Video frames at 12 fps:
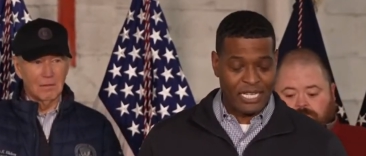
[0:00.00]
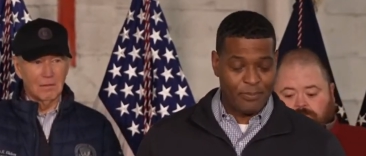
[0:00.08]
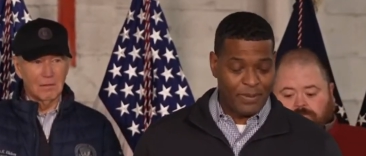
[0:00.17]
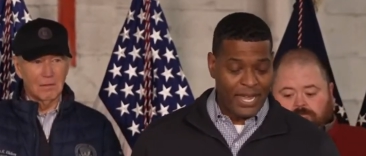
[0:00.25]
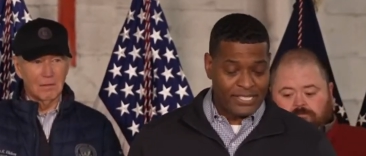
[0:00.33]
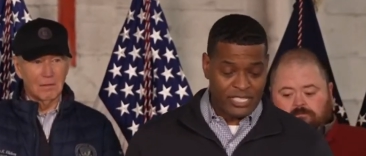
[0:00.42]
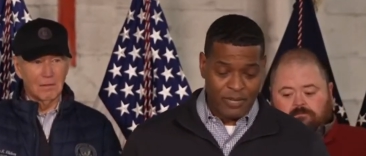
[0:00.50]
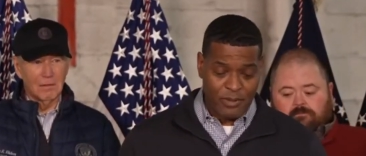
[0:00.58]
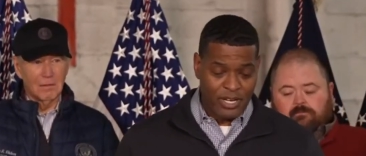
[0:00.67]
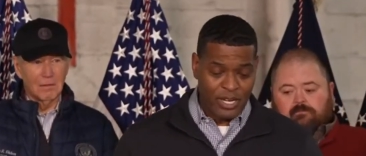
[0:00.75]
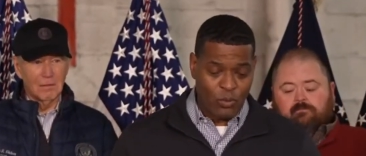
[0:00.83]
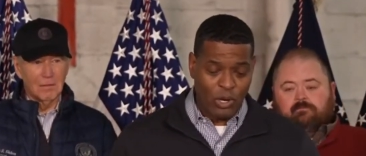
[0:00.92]
Speaker 1: EPA's
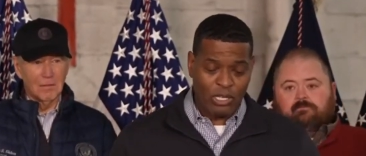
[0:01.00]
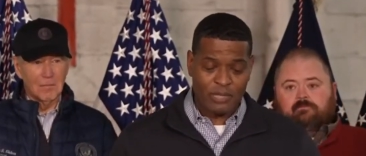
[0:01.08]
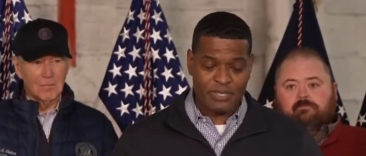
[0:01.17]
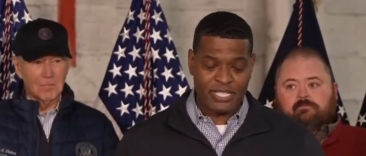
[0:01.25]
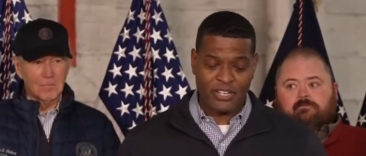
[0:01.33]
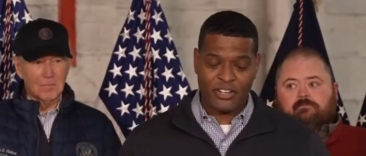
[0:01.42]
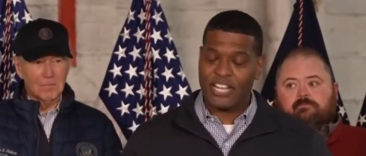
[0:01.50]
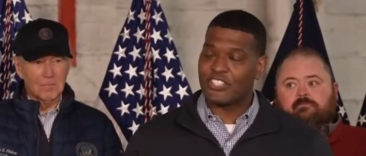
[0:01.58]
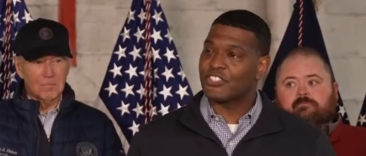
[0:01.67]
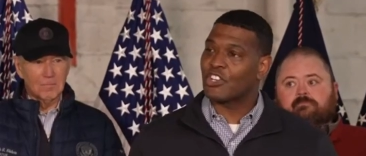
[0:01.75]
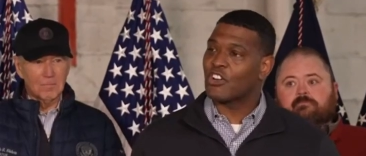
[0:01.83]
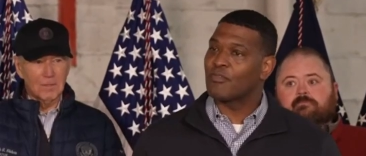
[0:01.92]
Community Welcome Center
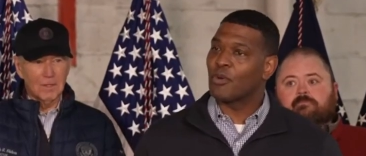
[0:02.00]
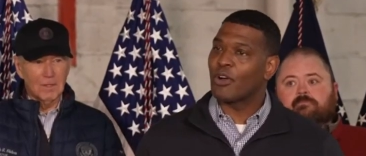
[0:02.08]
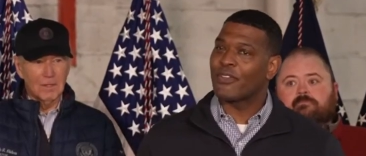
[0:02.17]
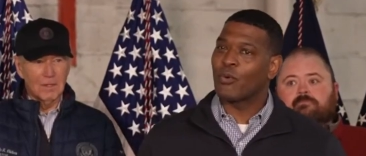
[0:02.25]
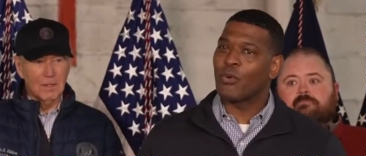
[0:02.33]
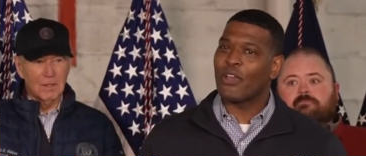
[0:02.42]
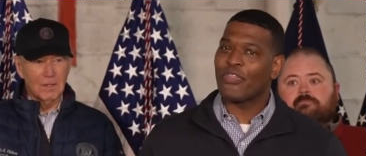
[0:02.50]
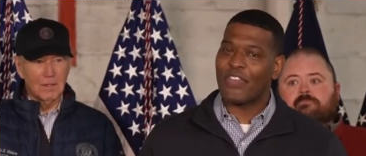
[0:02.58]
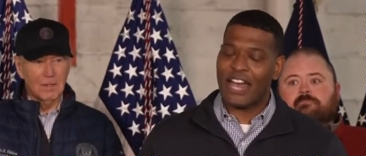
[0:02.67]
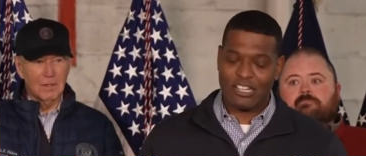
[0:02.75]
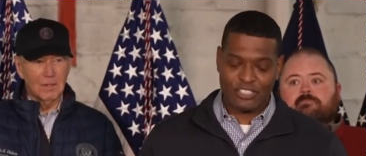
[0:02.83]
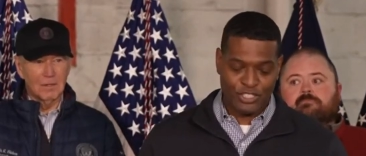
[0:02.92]
has served more than
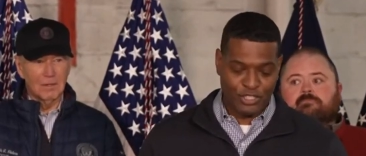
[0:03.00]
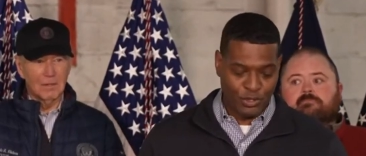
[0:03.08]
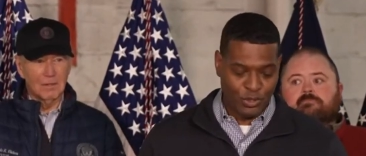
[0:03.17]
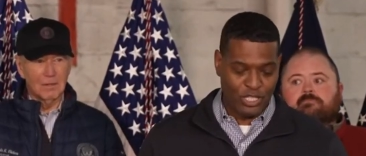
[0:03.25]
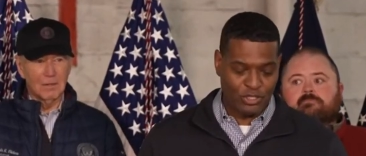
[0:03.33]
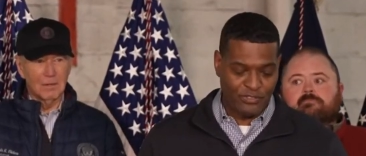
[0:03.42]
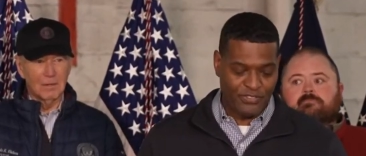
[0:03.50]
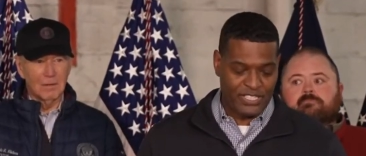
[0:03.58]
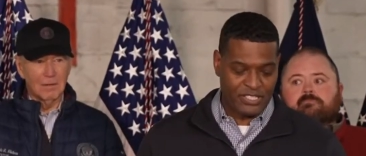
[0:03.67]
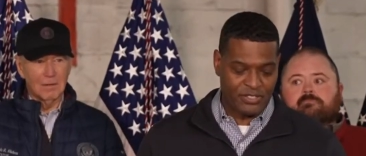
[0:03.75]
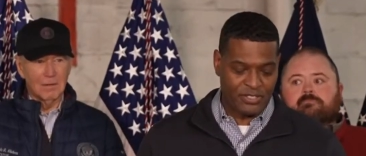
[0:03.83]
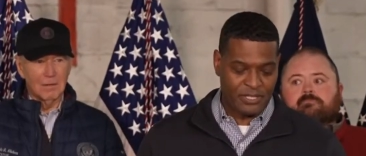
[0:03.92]
1,200
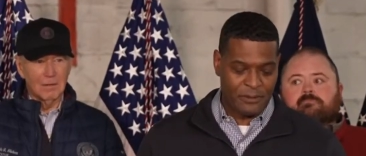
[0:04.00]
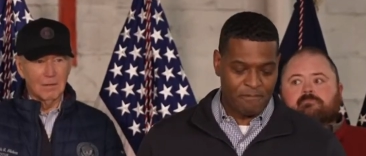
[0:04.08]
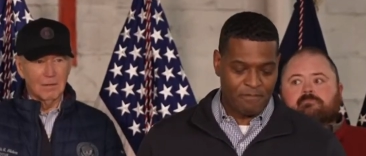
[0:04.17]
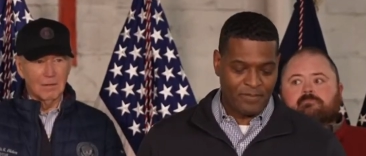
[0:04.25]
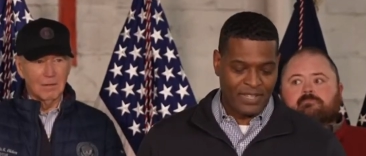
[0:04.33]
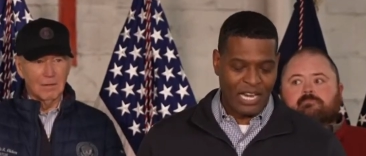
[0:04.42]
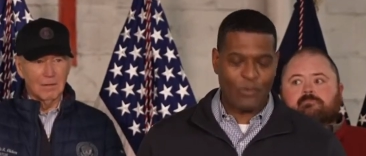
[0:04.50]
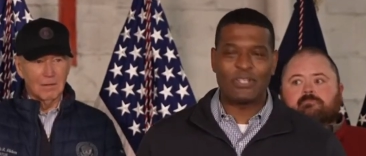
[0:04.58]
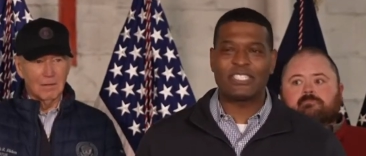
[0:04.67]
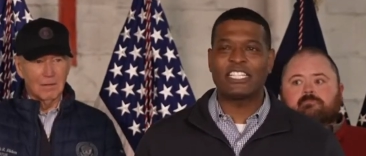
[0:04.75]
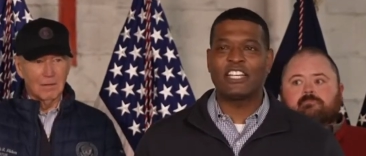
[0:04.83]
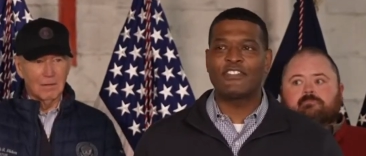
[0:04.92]
visitors and
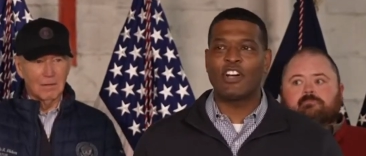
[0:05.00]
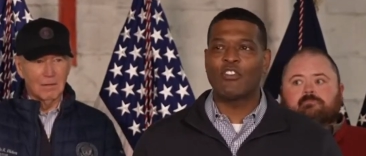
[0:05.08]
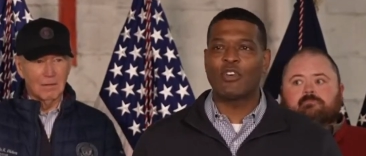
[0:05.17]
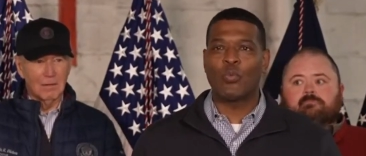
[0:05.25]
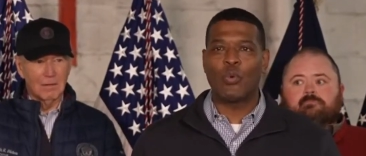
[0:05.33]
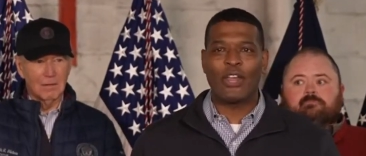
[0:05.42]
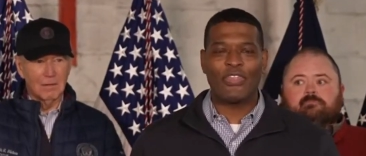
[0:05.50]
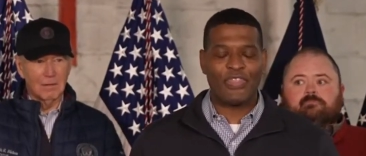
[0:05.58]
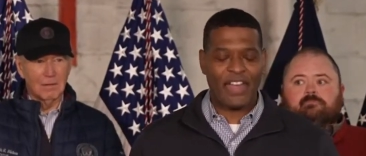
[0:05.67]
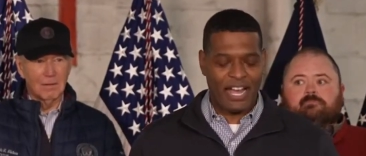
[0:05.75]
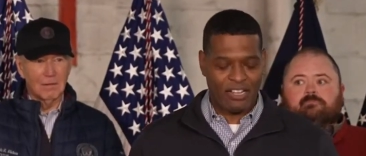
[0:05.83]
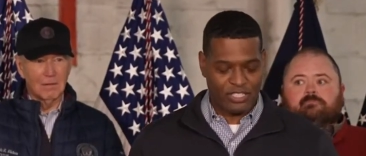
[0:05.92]
received over
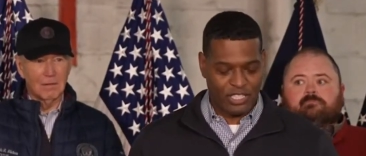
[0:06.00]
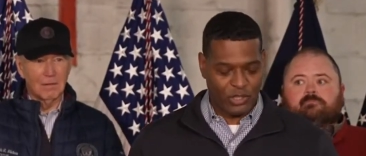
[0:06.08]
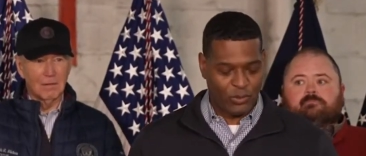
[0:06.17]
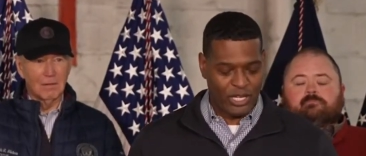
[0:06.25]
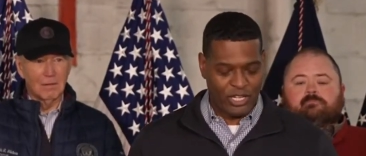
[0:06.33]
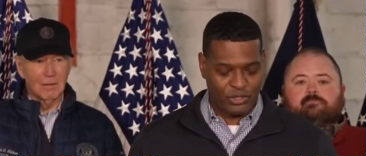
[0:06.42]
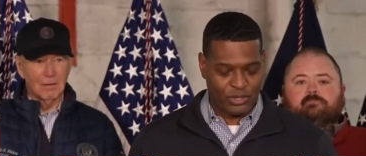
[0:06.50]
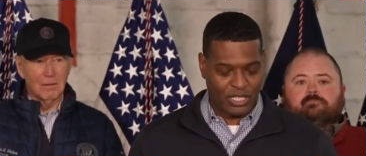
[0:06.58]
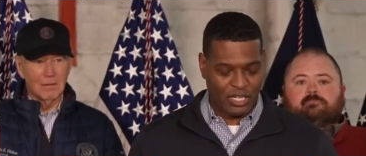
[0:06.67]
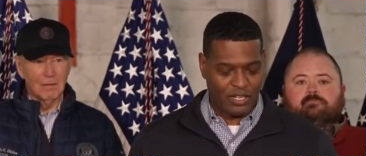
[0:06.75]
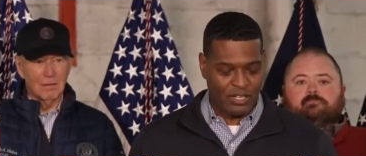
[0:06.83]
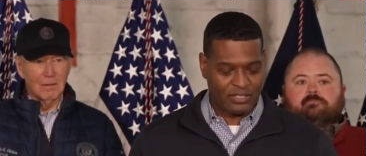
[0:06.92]
1,300
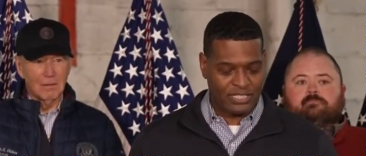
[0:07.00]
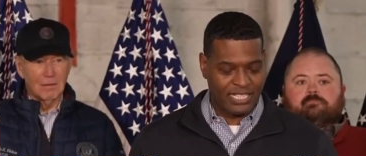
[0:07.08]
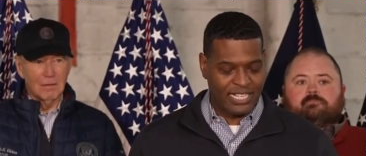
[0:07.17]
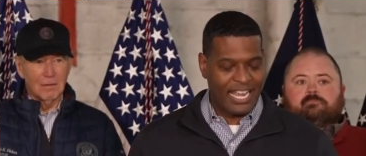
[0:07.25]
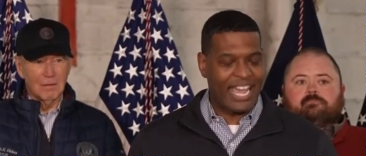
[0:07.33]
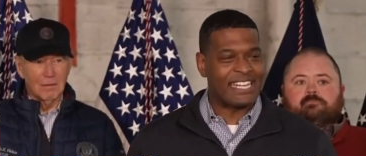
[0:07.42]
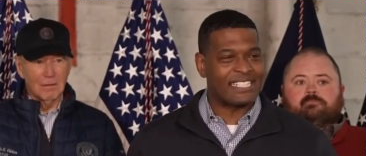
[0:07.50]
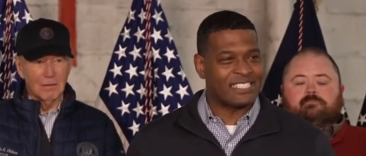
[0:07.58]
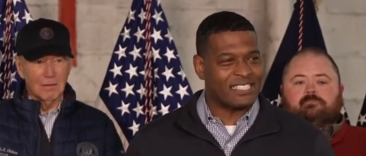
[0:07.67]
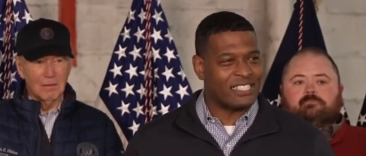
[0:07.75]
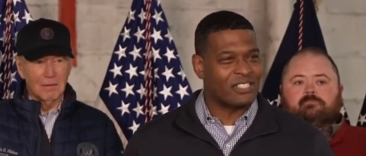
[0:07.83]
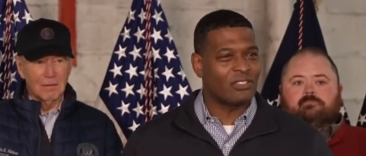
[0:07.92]
calls, and is
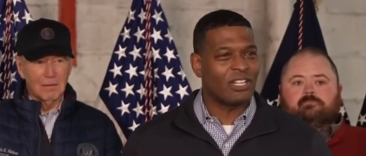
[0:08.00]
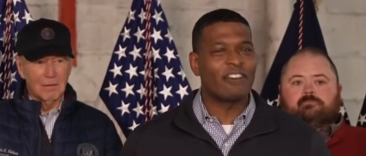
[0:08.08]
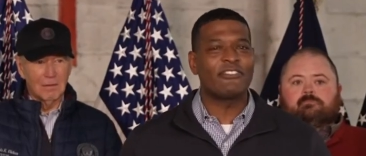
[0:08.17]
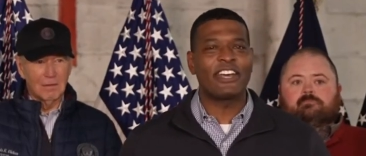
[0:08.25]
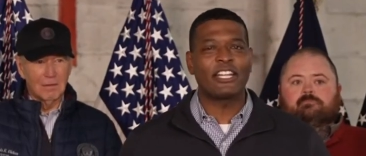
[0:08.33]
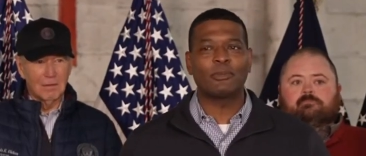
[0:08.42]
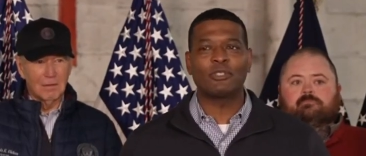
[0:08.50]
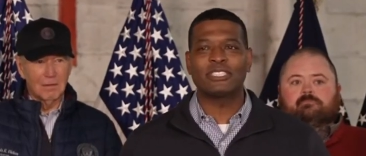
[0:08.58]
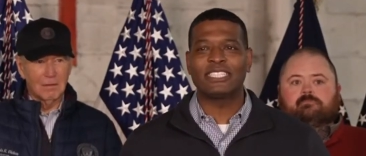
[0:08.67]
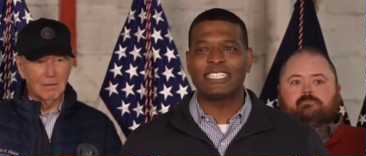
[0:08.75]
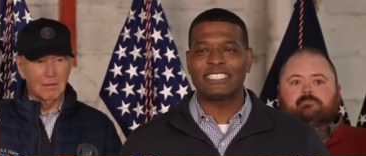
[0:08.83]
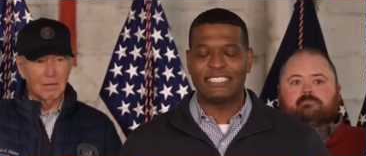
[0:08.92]
still available
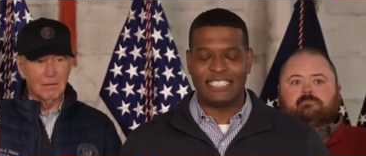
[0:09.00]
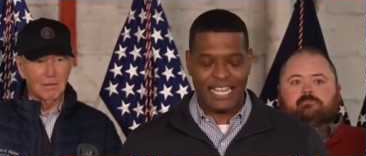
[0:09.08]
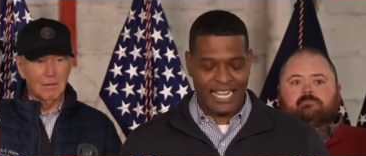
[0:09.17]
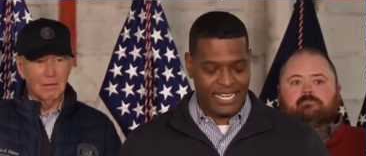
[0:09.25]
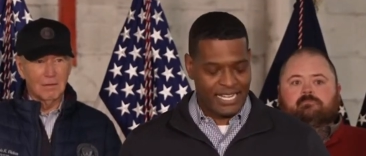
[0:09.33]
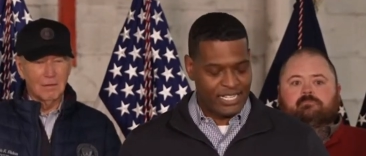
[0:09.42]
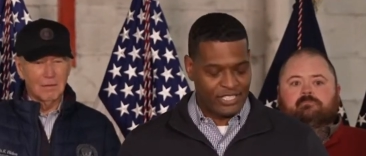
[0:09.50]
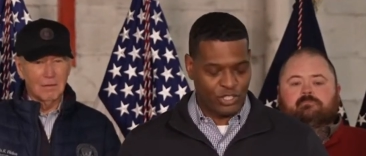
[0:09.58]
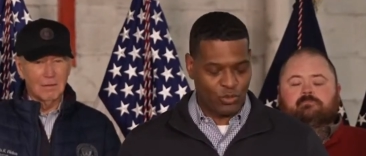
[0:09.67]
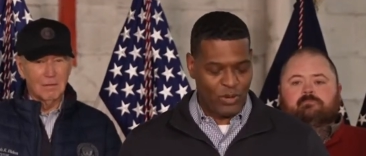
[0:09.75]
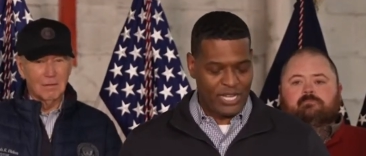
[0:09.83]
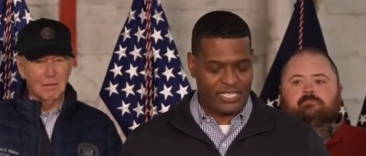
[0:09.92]
to this day
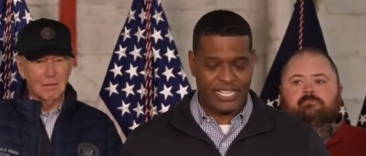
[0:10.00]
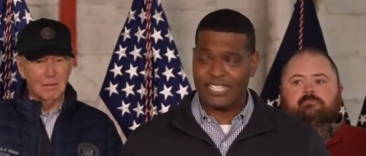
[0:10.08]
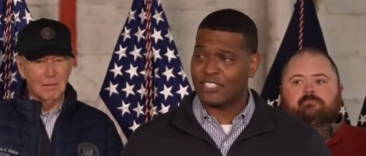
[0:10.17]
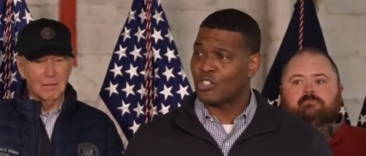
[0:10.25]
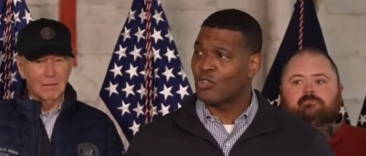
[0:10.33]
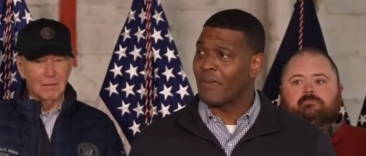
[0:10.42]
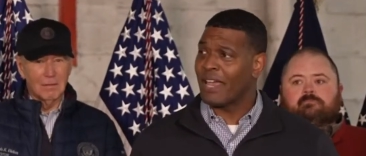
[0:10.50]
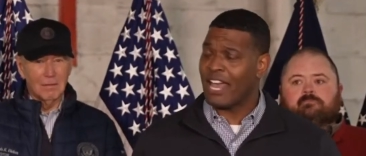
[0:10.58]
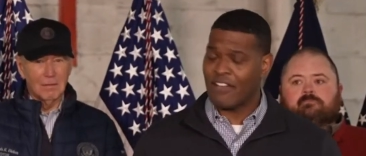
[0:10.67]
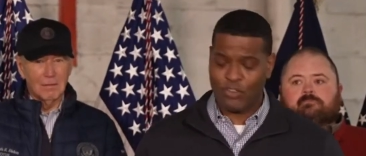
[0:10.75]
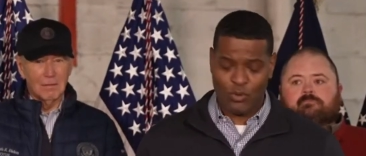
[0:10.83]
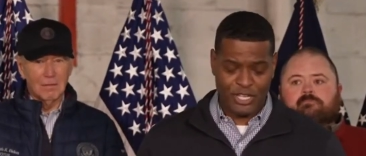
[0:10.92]
to residents who may
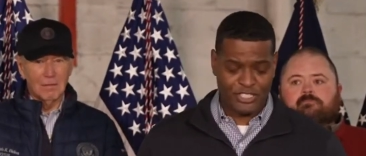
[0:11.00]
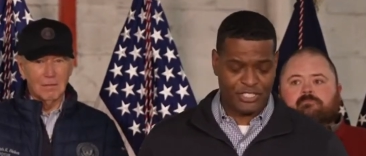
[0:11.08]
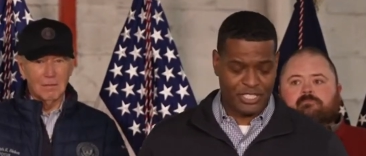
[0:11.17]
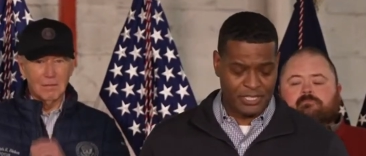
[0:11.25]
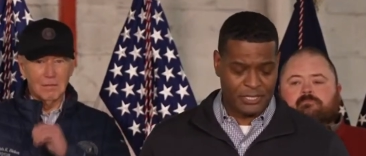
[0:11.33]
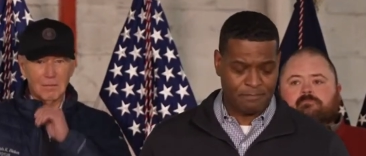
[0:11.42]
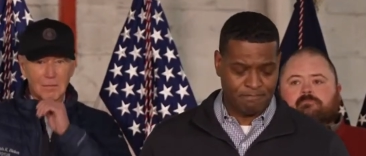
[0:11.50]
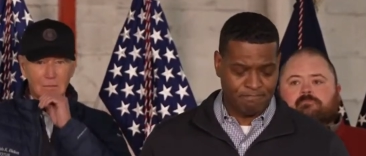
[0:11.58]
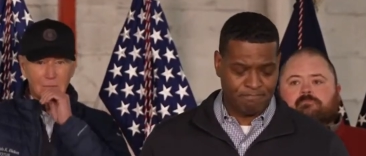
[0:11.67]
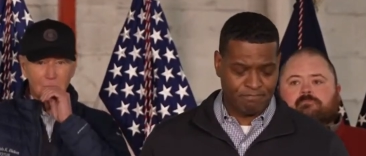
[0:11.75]
have questions.